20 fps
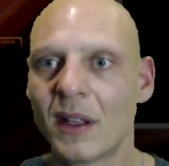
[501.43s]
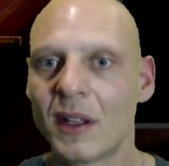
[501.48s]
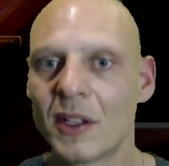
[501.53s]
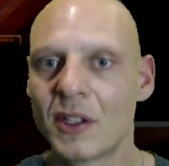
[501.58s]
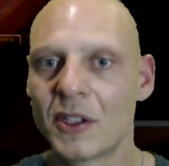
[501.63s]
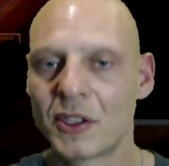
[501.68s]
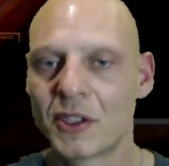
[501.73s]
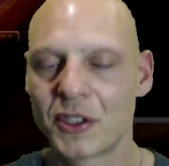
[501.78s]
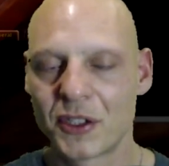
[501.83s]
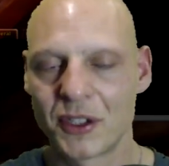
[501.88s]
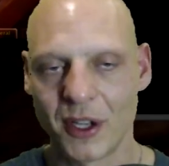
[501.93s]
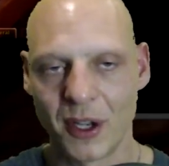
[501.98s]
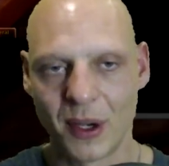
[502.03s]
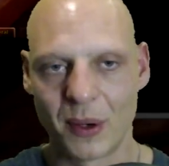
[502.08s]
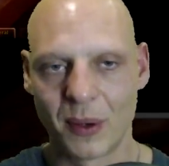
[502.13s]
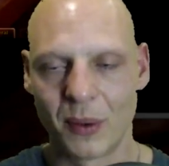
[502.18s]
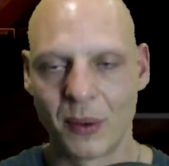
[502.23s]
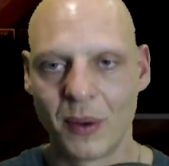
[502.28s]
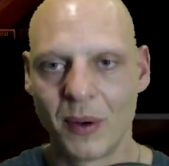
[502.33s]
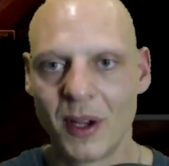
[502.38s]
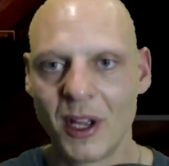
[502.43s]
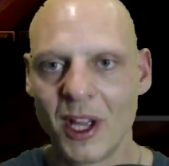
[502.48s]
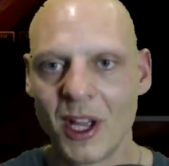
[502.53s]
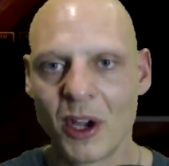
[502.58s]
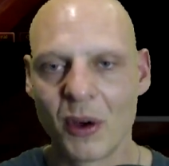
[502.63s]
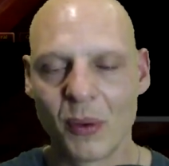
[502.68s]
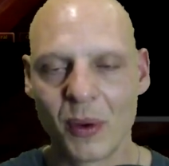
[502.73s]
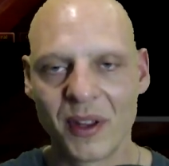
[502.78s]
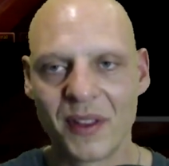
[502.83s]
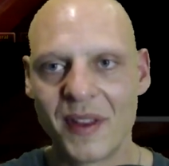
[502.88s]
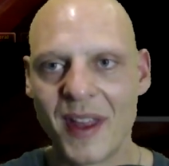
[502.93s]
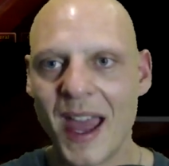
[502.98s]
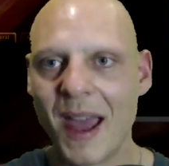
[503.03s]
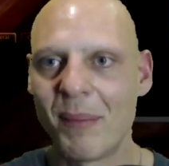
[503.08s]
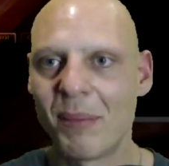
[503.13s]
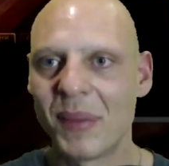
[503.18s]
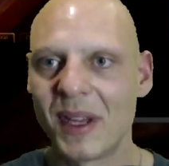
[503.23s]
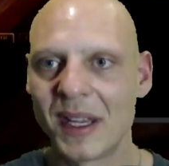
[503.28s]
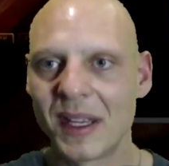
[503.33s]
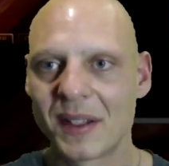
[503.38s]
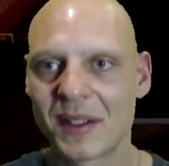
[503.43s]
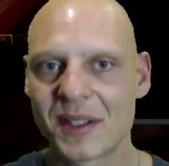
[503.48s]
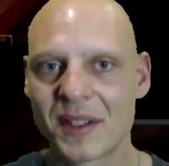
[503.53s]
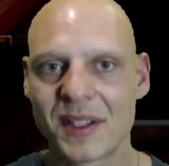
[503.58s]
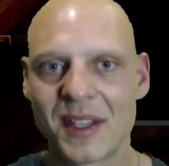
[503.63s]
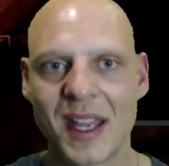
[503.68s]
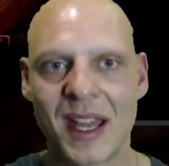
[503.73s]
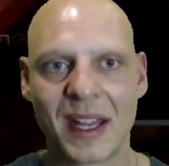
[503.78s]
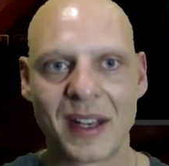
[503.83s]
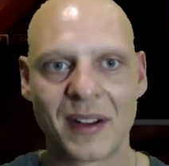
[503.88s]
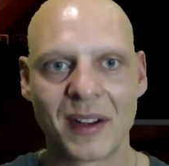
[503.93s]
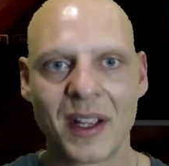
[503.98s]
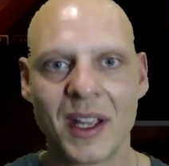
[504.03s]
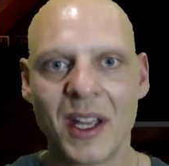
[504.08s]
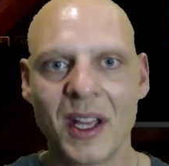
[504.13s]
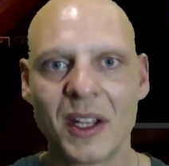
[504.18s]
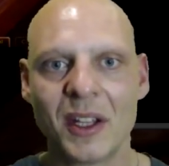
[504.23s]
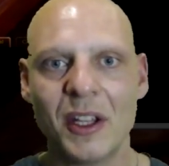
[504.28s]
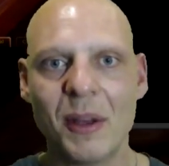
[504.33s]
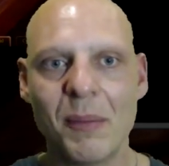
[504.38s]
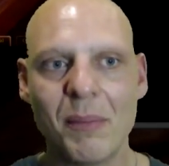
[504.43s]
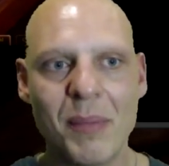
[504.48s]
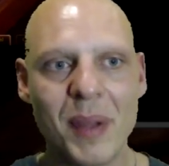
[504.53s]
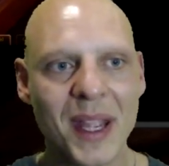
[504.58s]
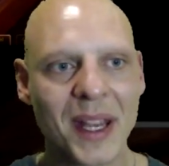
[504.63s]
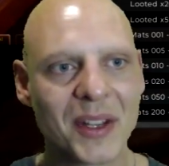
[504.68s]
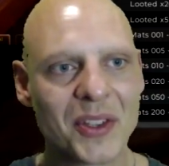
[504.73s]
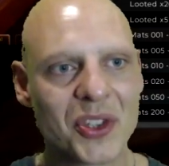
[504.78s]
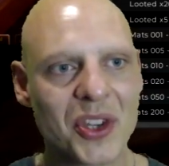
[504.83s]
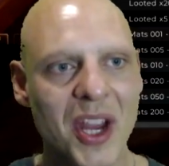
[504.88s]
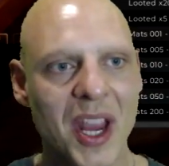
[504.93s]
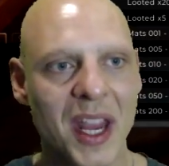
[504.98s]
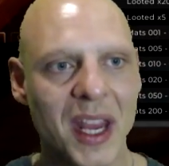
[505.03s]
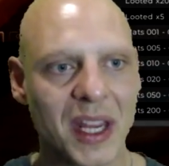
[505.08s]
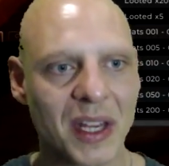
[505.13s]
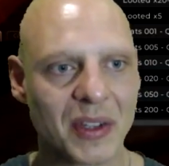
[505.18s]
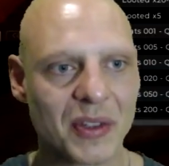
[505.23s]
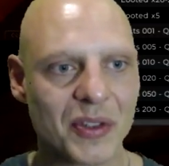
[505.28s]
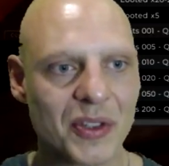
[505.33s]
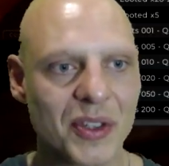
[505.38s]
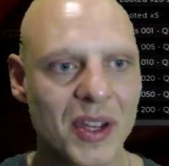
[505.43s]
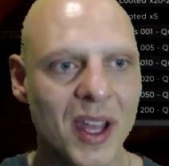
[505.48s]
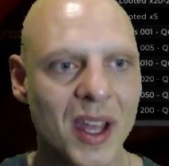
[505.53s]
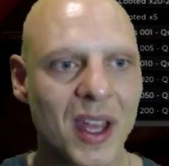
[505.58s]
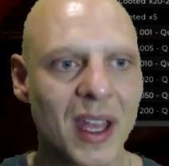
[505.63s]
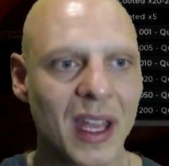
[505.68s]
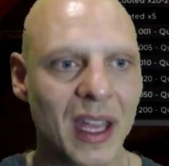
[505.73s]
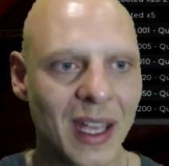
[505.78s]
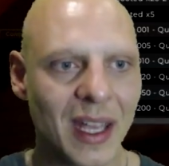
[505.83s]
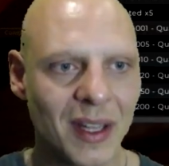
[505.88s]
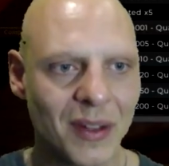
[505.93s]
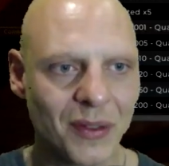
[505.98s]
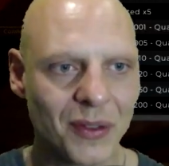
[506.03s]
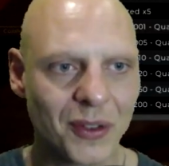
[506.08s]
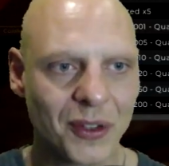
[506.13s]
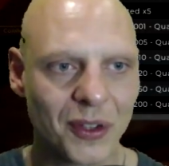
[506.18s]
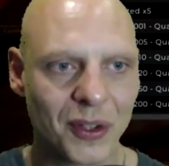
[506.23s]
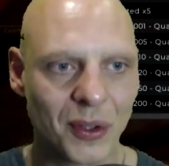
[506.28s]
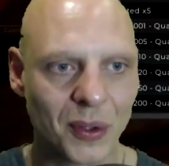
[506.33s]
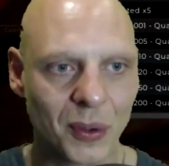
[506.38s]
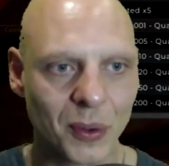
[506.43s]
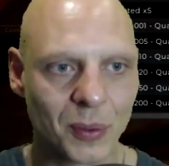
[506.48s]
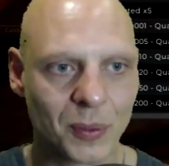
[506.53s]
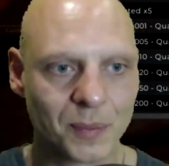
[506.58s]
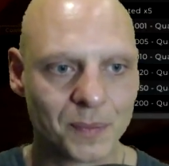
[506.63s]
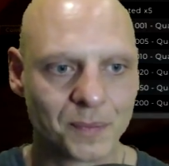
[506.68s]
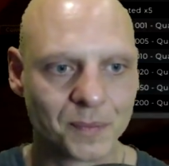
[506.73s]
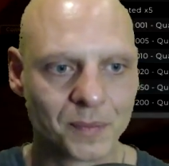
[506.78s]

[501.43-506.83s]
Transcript: So, with that being said, the big change into